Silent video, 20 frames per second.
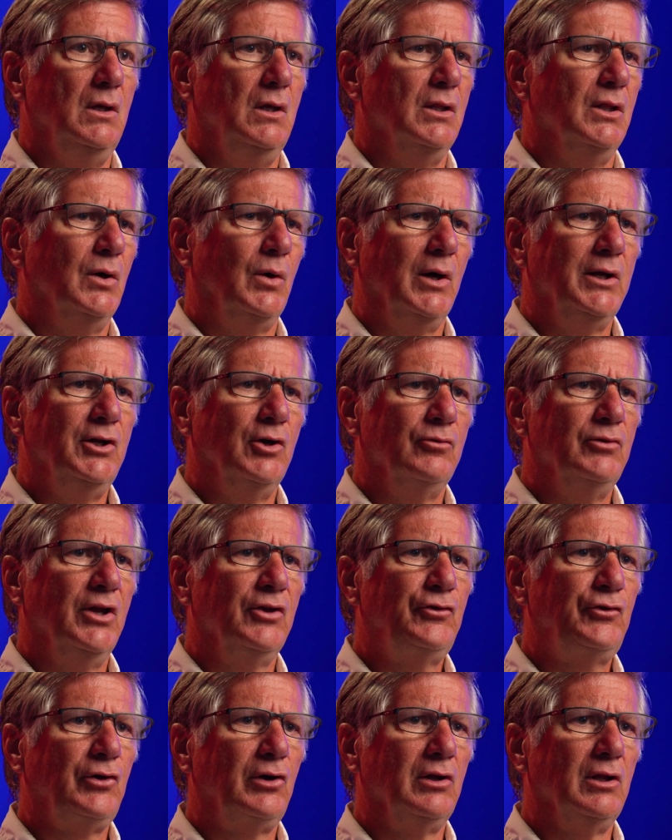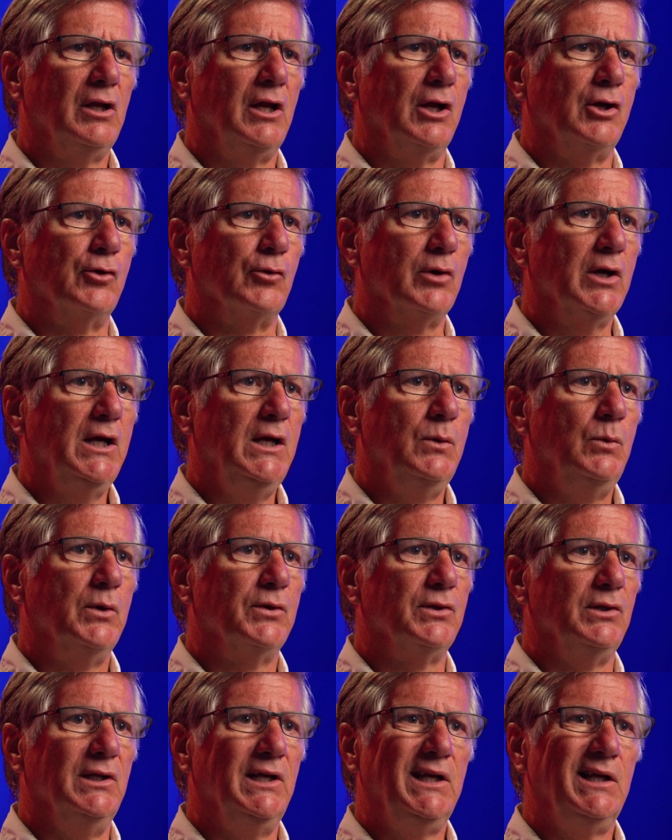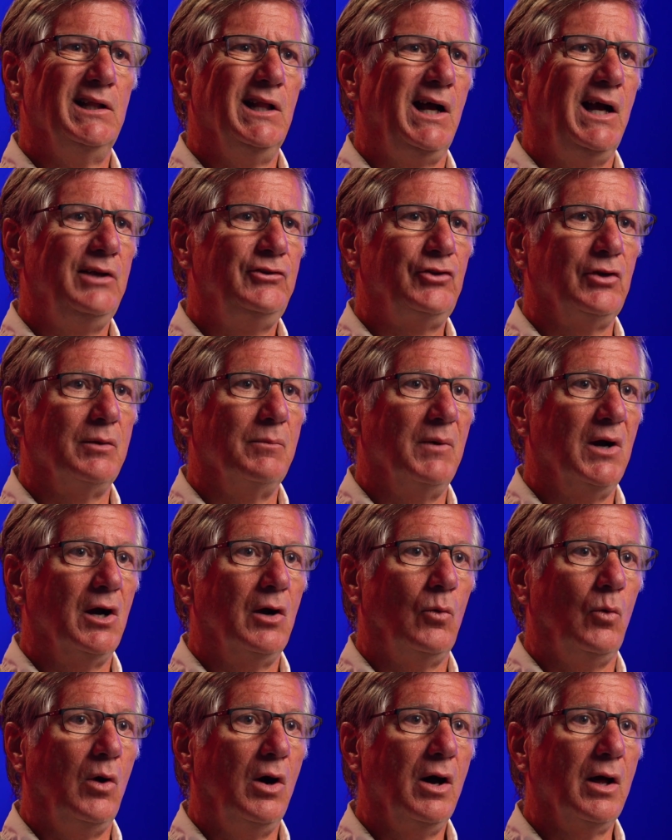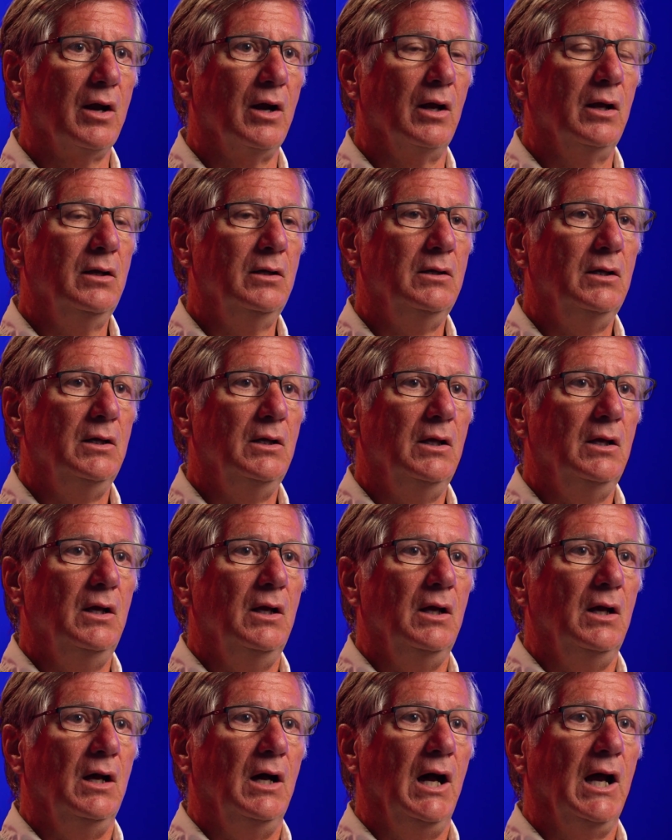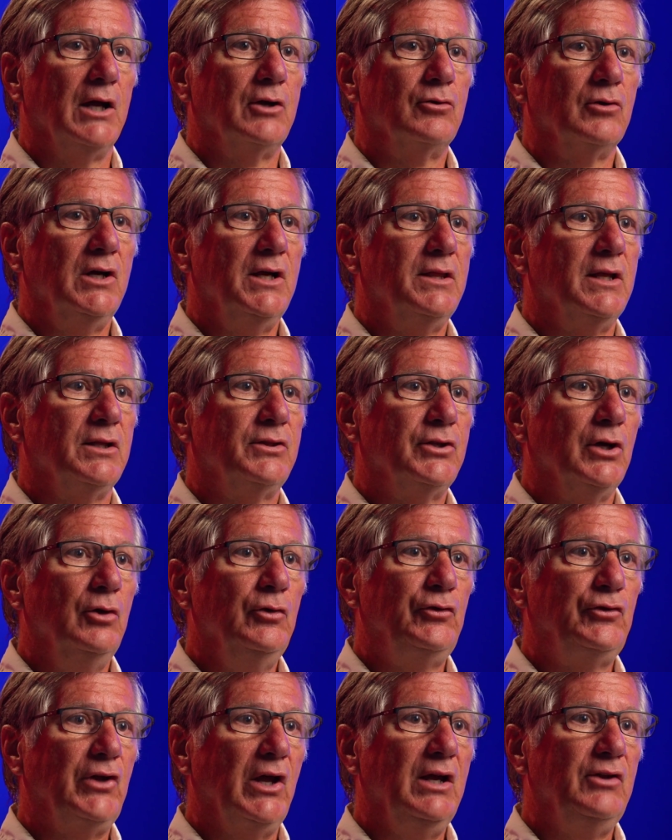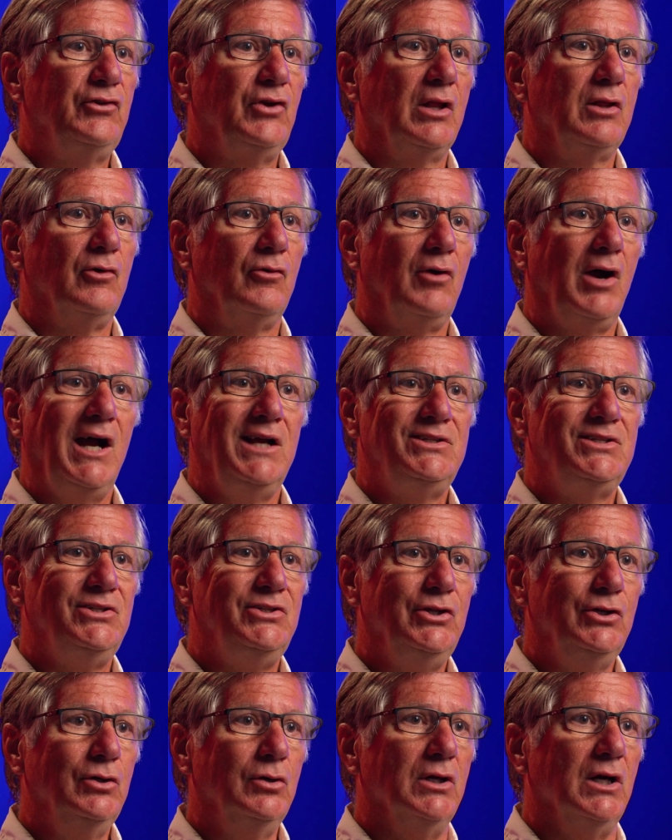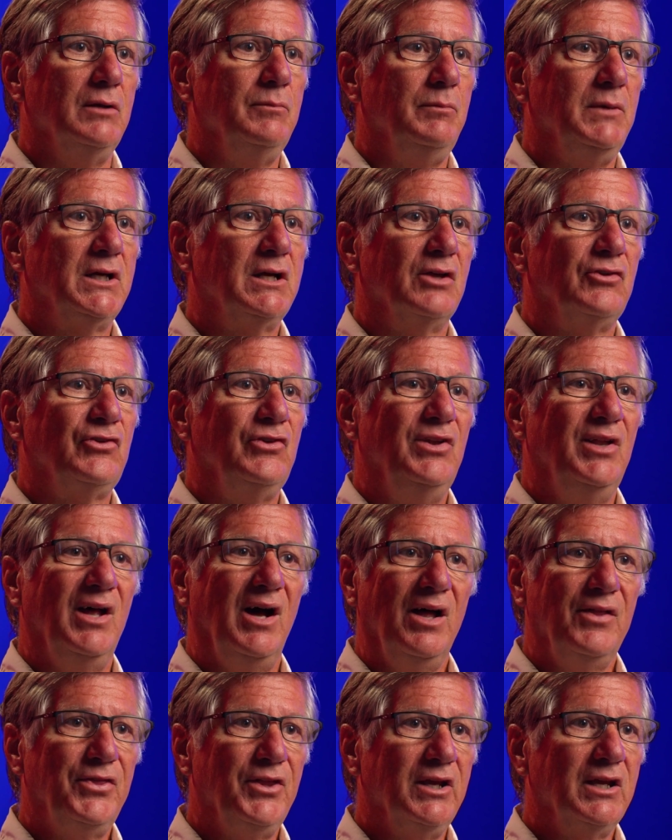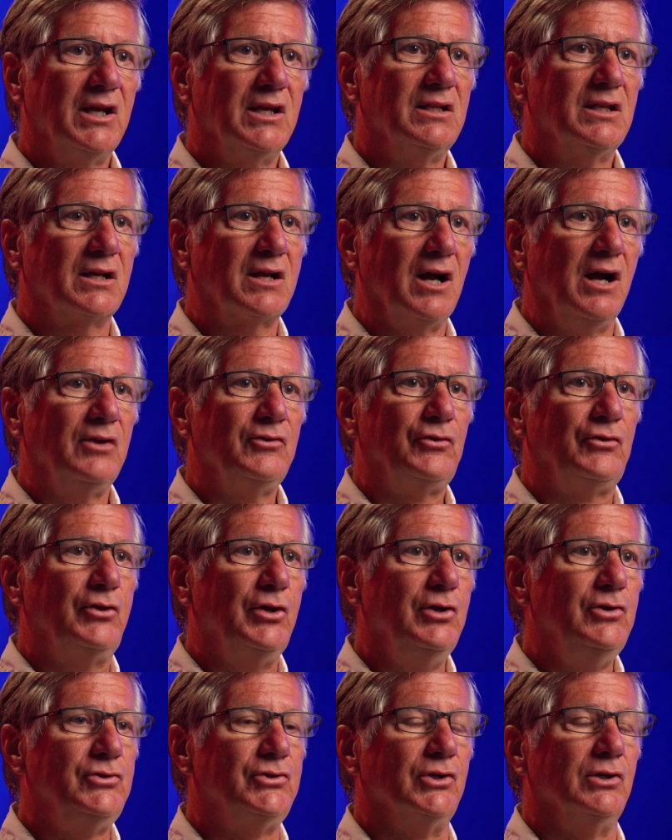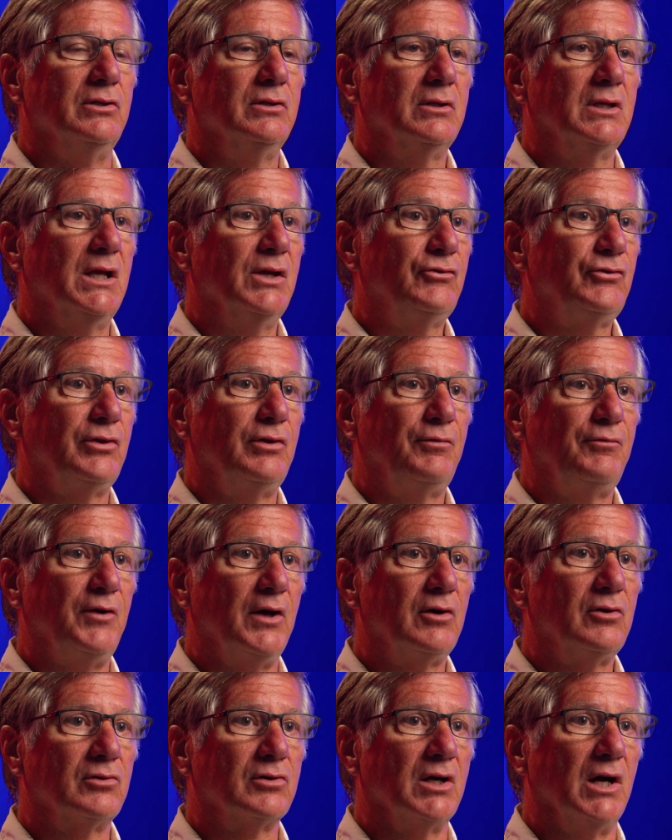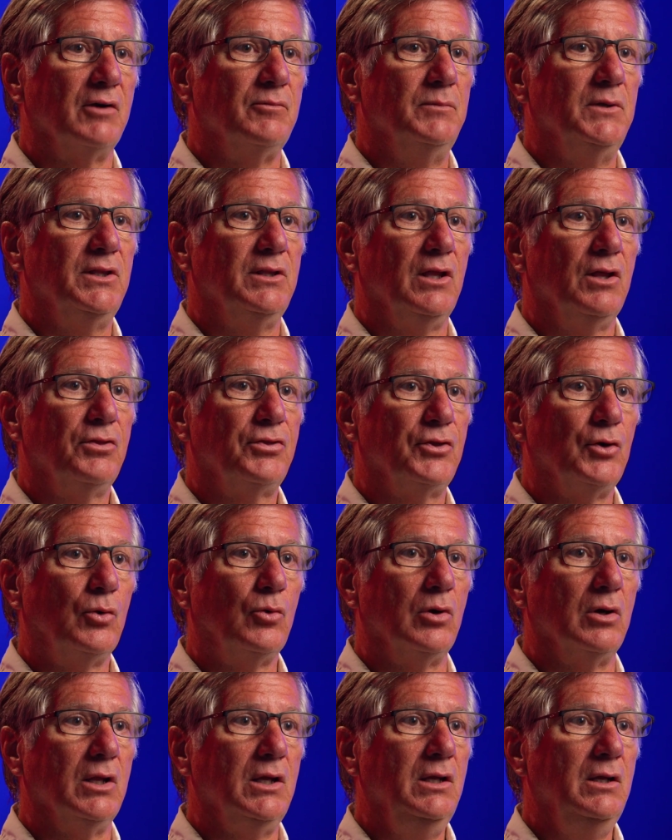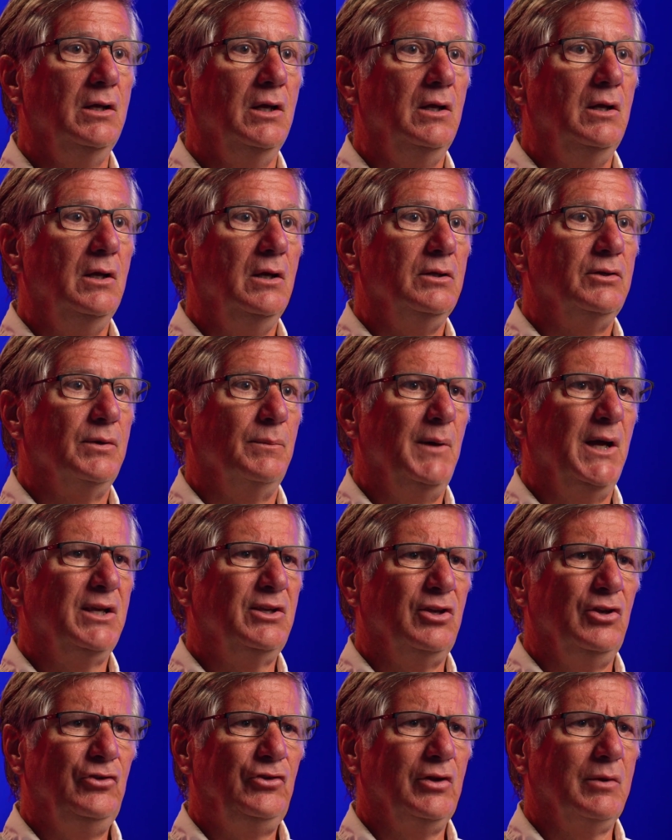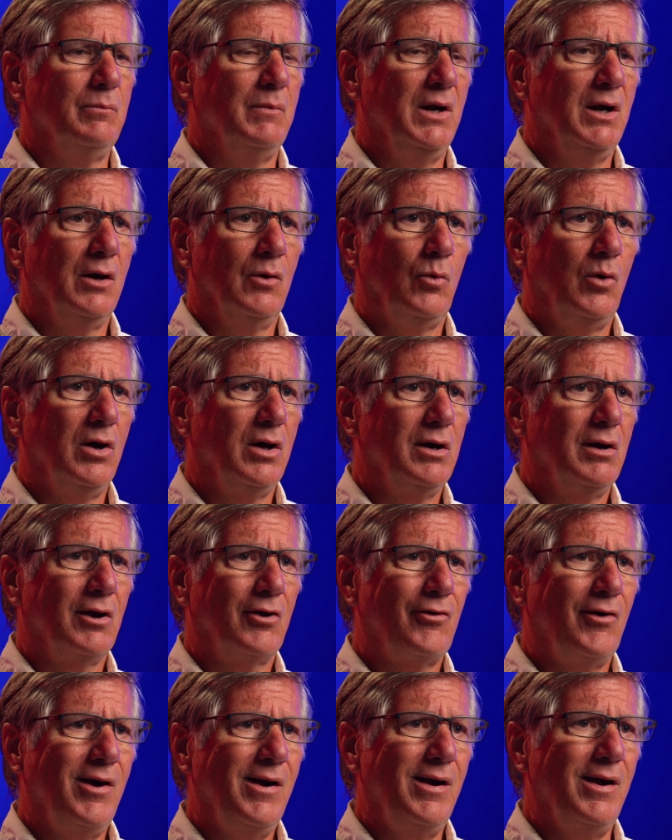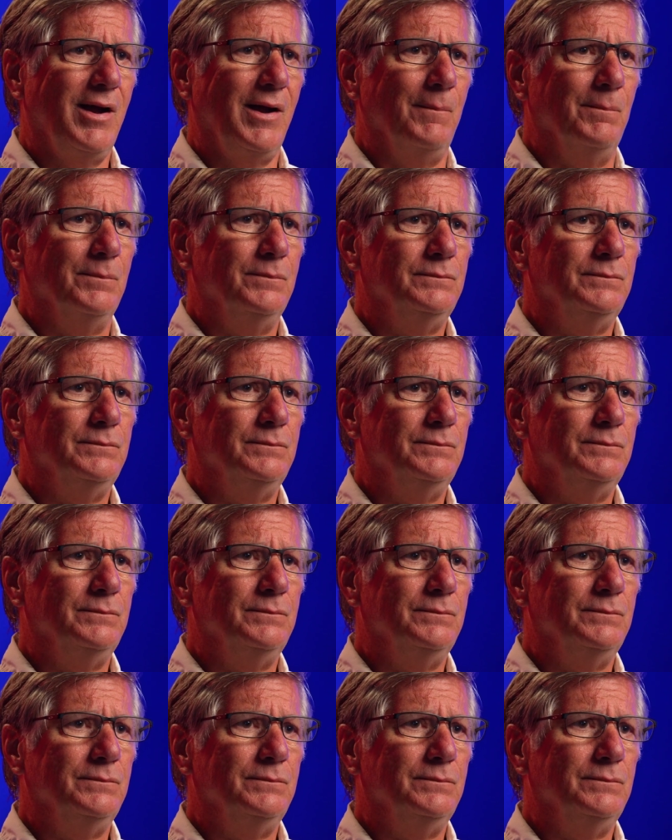Though I don't necessarily agree with legalizing marijuana, I agree that those states have the right to do it because nothing in the Constitution gives the federal government the authority to make using marijuana a crime.